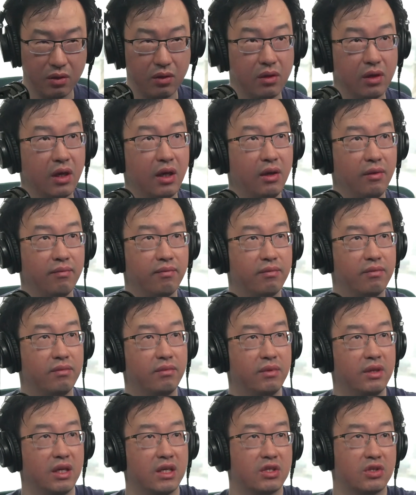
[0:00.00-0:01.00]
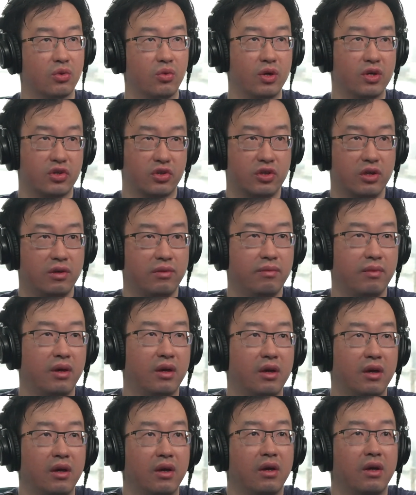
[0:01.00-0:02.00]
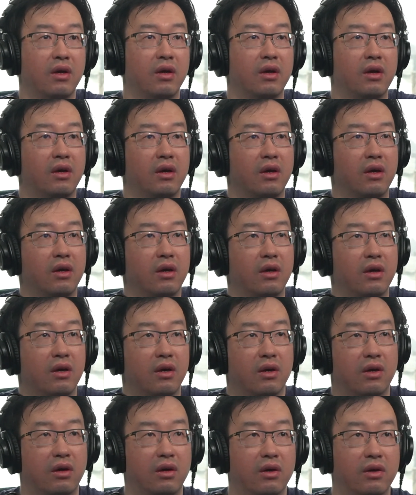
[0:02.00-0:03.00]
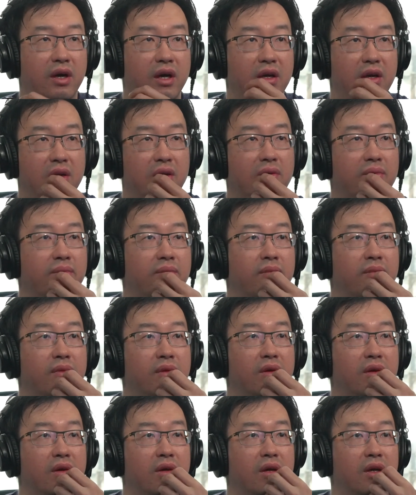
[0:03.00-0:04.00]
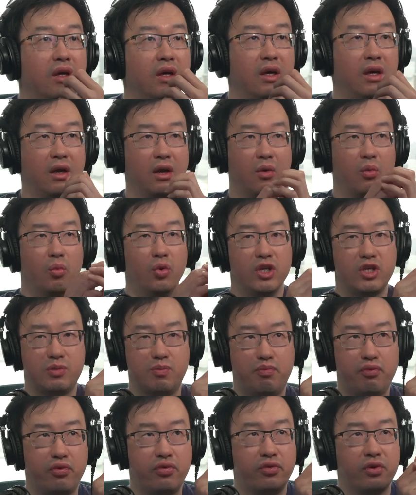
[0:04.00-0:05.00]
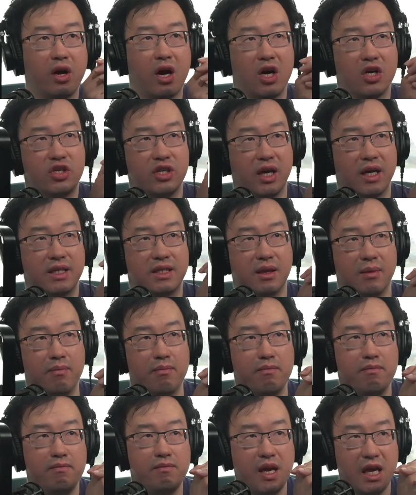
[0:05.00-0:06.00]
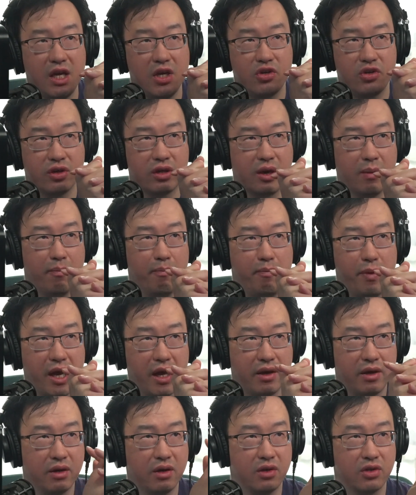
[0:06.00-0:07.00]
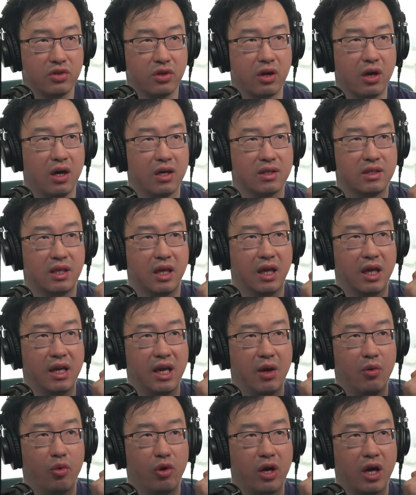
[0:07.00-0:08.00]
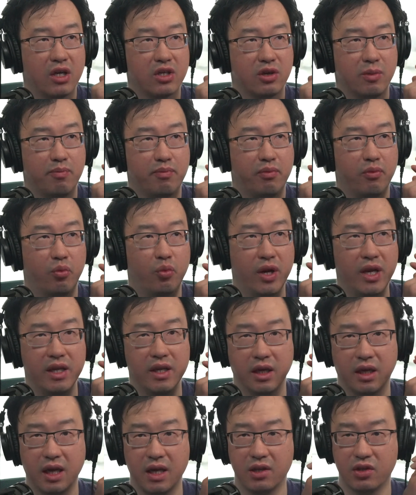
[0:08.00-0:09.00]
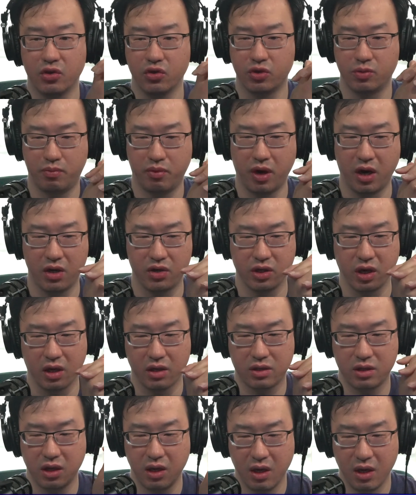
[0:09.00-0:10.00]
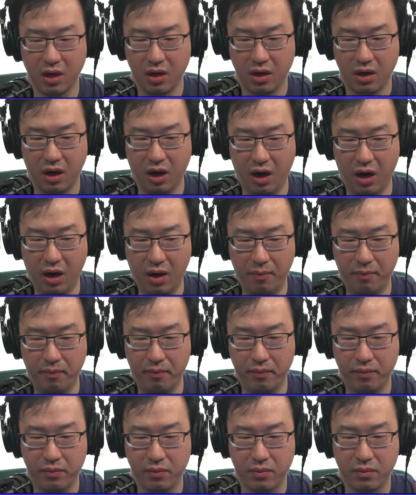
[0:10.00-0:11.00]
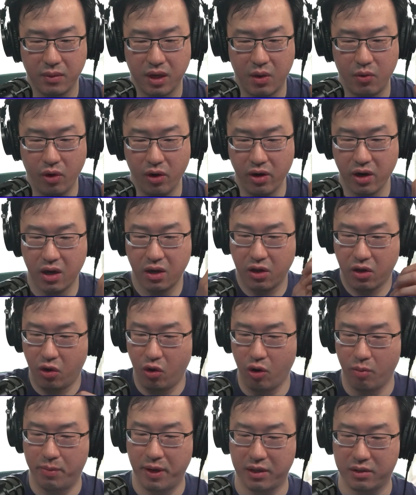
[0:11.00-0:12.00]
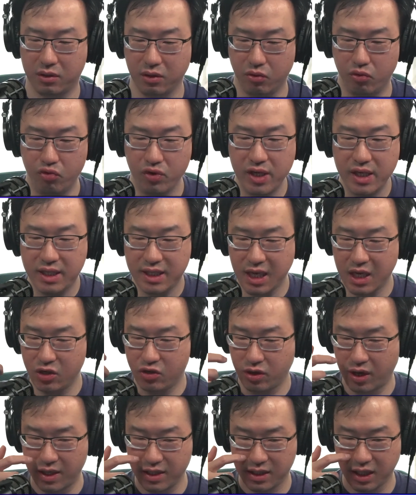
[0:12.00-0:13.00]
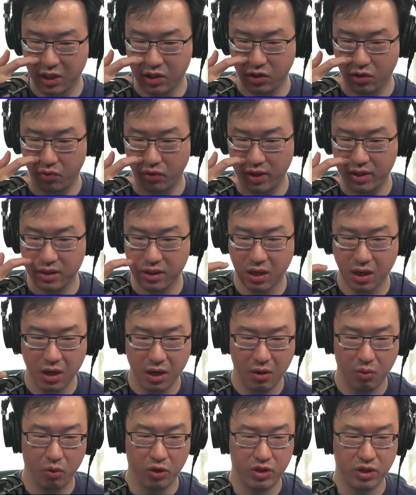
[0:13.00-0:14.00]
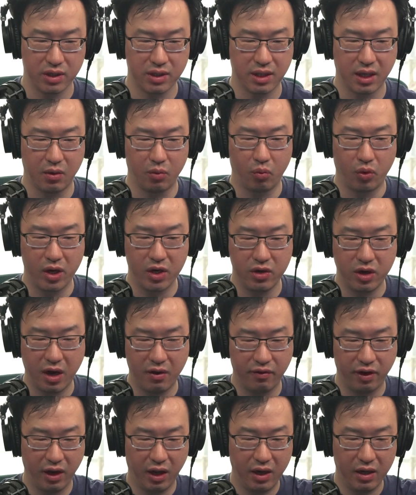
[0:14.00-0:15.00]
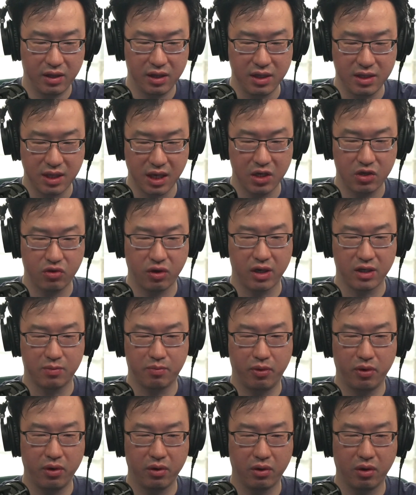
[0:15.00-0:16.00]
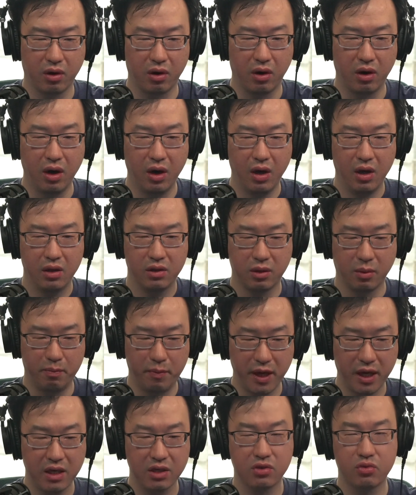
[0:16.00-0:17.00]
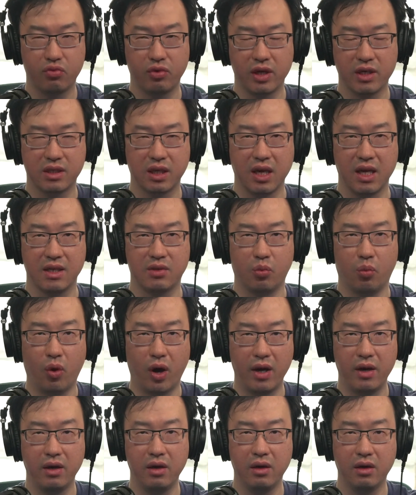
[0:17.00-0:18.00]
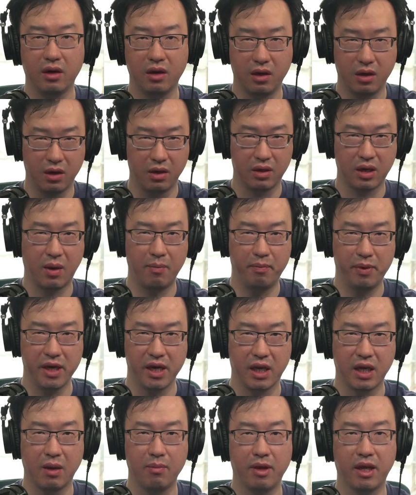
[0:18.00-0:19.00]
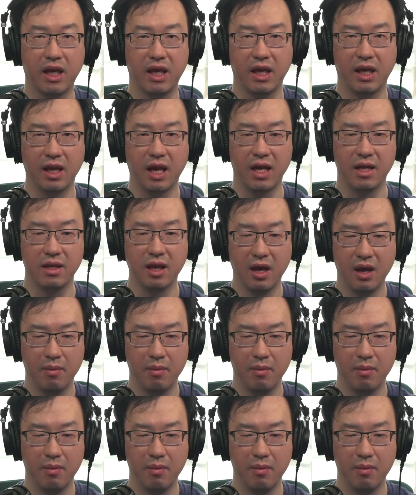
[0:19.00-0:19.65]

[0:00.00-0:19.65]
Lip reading: Okay, next question. All right. Which projects are major competitors of Cardstack, and how will Cardstack win against those projects? I wrote an article about the re-centralization risk, which is that when you have a lot of decentralized protocol, the biggest risk is one company coming in and